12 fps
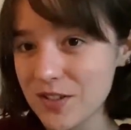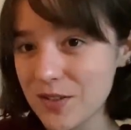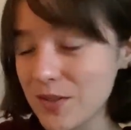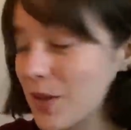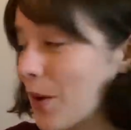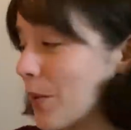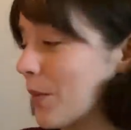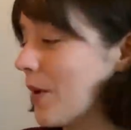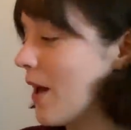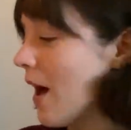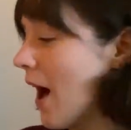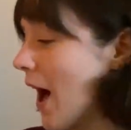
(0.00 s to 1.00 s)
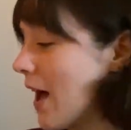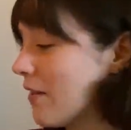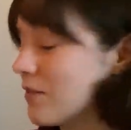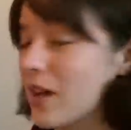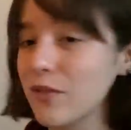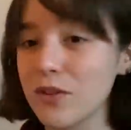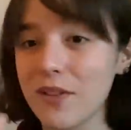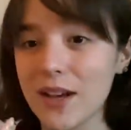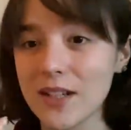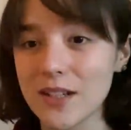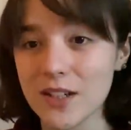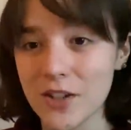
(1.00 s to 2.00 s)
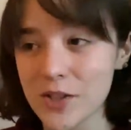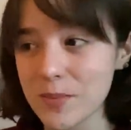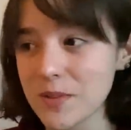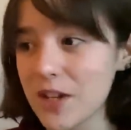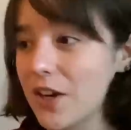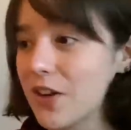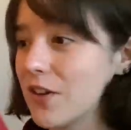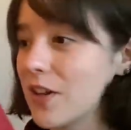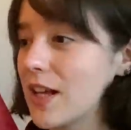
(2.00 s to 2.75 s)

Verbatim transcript: So I've never read A Christmas Carol.